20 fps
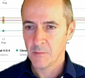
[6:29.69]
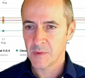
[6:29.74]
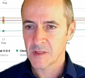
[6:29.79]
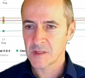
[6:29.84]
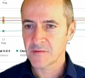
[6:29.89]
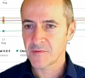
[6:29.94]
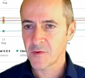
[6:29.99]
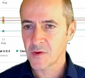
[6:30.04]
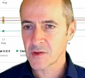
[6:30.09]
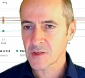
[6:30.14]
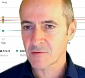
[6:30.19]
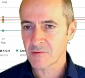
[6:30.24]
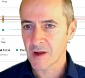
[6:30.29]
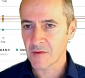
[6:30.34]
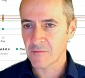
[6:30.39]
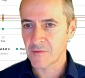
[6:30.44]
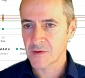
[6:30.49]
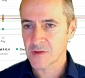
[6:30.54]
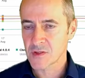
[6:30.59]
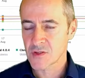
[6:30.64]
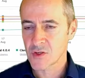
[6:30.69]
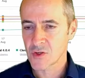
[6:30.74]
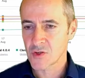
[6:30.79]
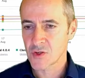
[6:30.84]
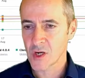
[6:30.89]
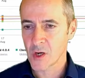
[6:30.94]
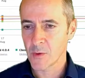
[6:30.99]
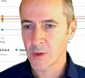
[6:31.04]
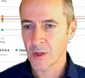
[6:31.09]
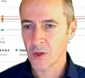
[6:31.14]
But this first graph is
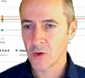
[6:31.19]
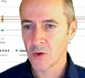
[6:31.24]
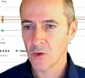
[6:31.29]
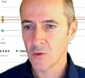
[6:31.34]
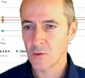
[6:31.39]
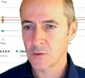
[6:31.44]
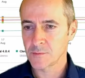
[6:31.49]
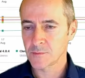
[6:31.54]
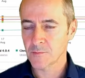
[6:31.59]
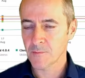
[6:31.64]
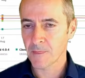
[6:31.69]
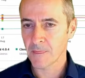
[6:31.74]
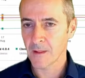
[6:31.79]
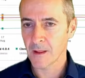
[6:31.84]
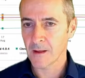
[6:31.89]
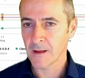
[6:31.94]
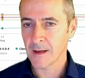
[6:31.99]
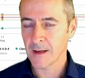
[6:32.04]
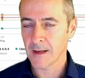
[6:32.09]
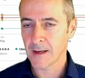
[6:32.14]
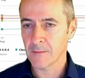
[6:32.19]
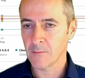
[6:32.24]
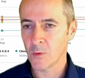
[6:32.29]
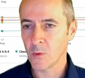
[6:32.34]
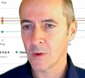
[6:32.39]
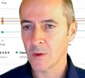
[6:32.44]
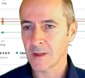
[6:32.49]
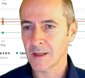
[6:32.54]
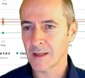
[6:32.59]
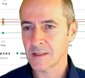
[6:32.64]
showing you,
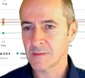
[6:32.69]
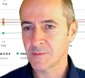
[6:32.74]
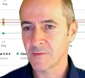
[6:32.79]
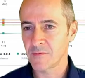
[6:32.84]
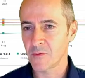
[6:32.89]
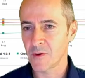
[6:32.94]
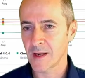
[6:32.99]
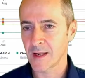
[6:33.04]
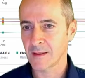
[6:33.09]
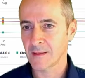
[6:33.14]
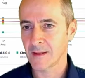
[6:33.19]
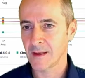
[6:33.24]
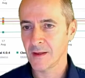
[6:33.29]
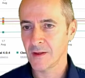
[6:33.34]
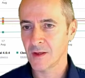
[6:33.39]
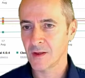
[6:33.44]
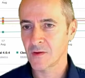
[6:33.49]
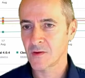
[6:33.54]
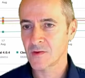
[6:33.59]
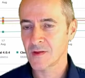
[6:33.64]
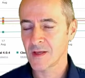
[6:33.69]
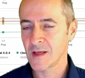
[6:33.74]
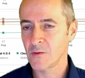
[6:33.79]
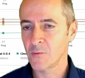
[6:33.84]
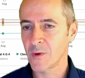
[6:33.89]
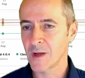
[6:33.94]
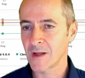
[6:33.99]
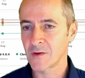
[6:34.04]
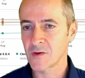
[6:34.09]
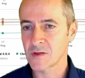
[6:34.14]
or just before I get there, you can see
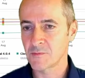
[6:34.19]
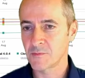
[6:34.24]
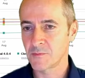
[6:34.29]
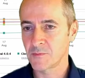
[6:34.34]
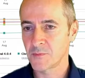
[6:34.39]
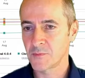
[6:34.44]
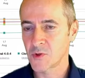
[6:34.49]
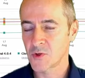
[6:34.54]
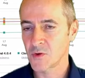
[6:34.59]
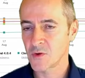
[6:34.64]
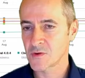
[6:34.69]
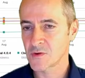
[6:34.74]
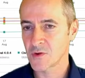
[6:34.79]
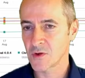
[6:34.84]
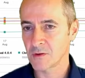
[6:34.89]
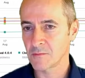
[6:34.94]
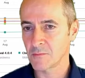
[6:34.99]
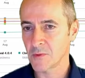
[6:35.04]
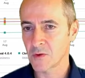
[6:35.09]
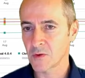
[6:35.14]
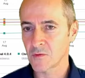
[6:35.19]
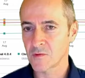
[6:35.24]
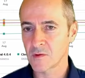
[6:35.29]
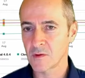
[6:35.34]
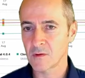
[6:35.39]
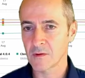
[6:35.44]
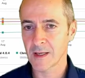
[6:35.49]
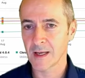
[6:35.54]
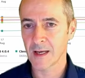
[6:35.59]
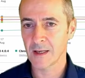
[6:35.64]
we can just choose certain
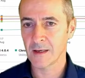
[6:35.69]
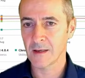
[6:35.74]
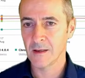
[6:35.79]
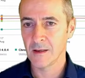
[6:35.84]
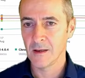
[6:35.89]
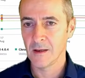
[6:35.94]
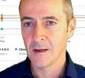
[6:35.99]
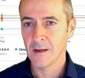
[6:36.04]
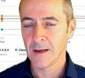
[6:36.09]
models to look at